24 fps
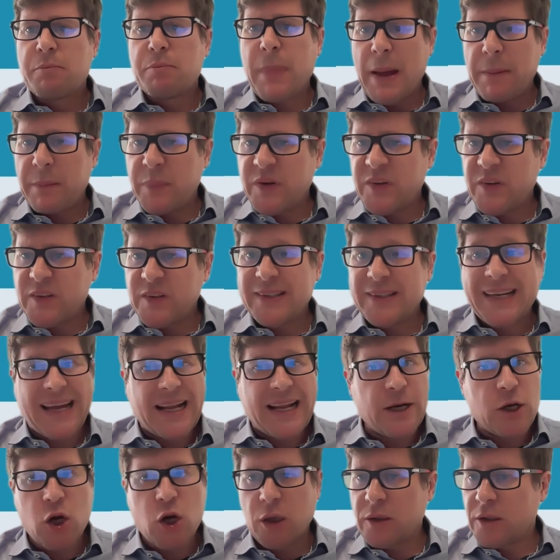Member state
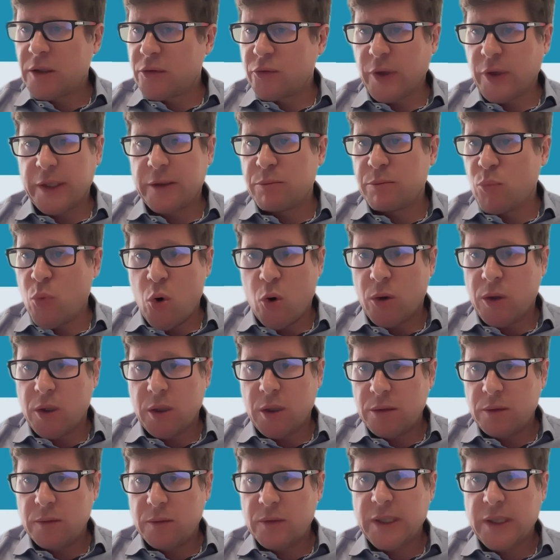cannot create more.